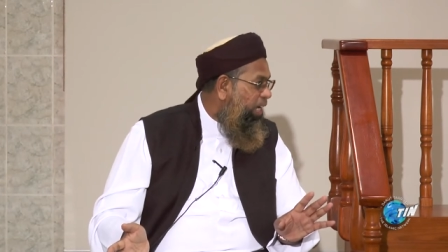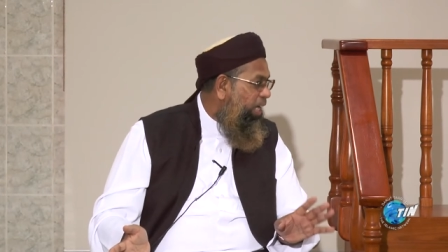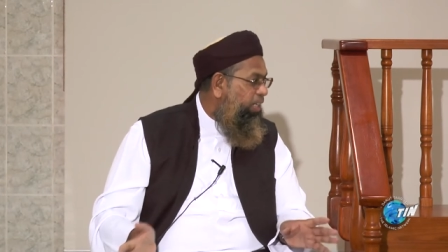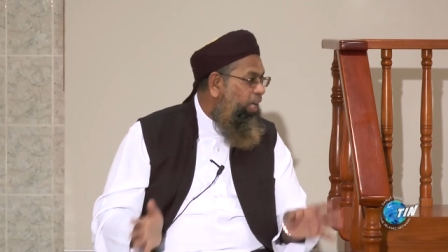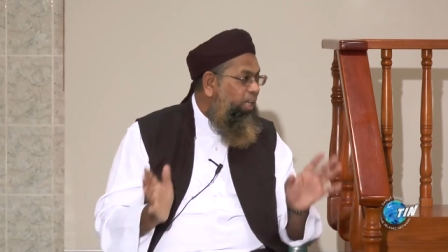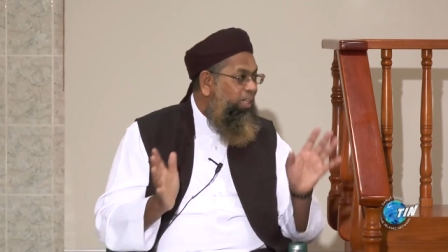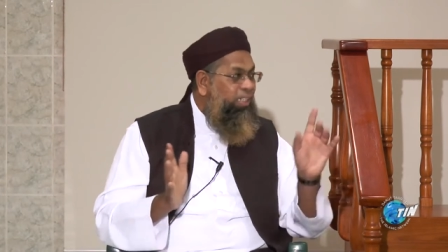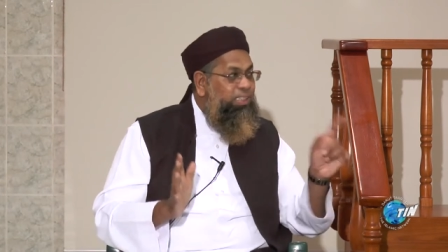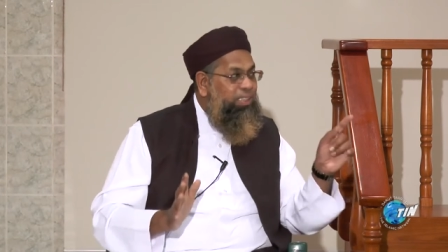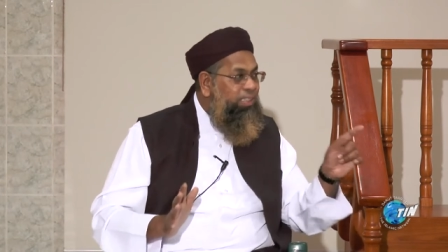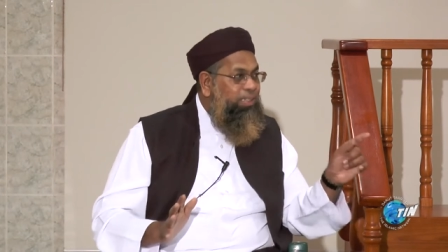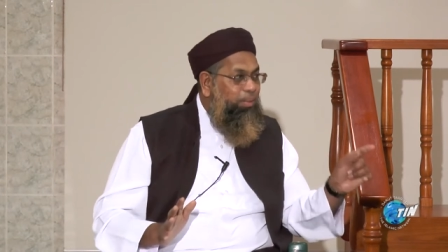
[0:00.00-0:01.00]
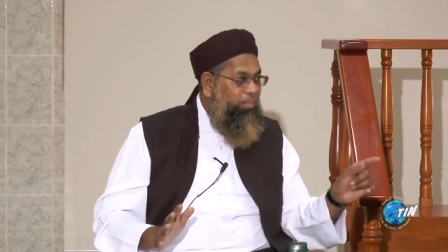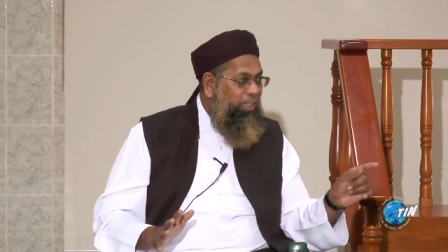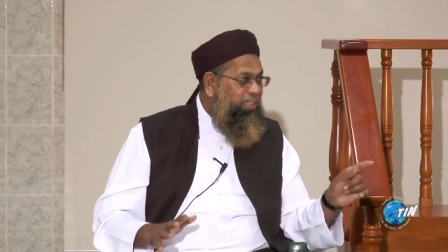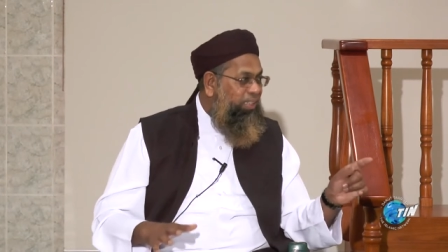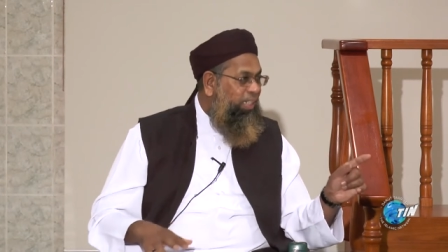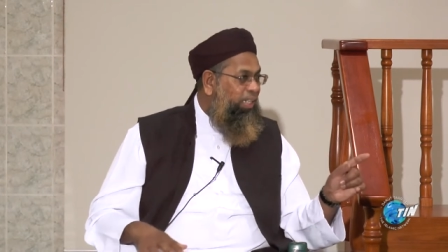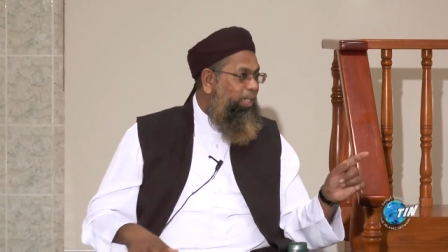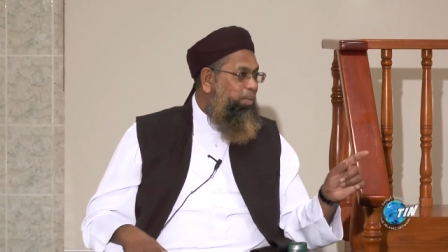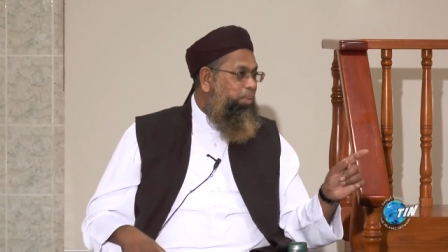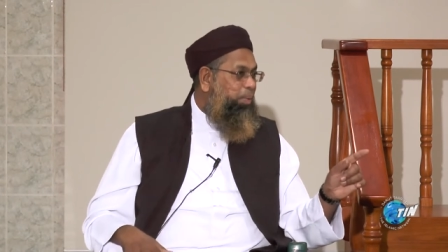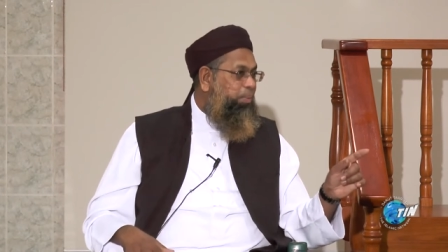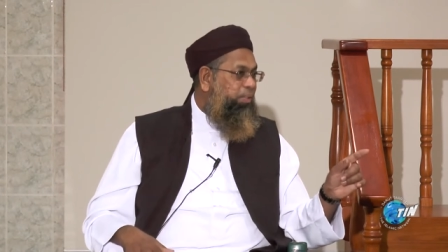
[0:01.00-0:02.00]
And this is the maqsad and the
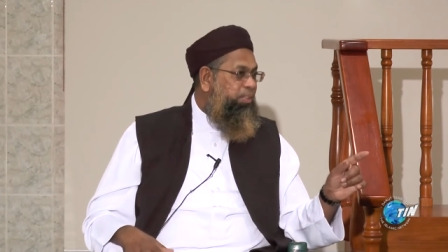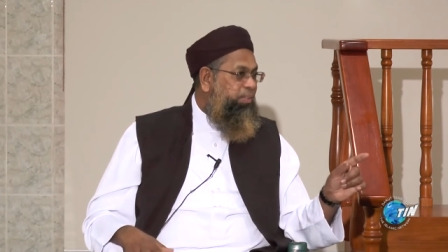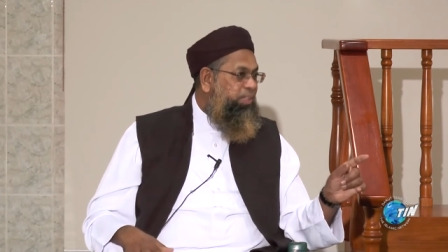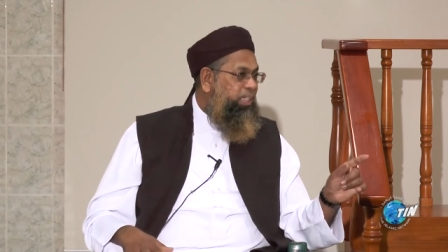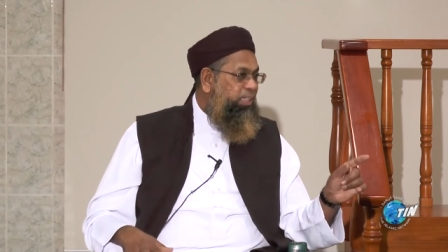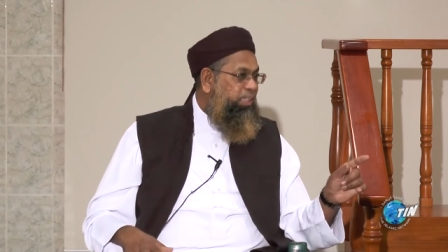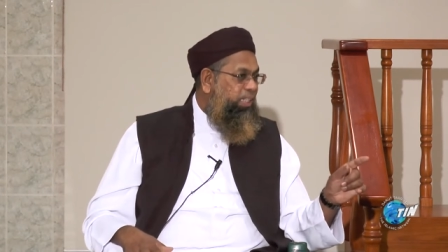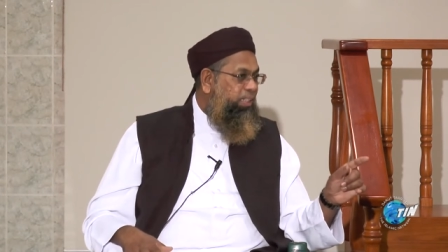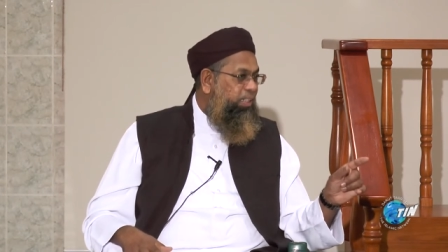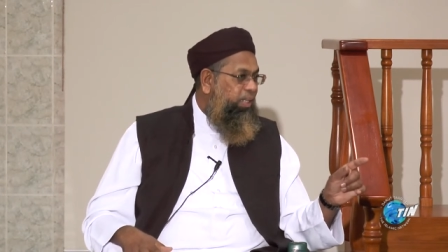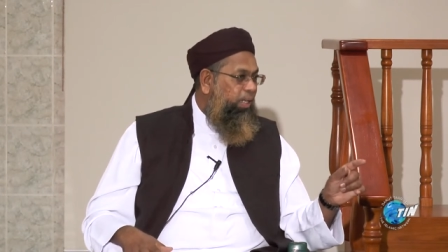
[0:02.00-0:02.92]
purpose of Satan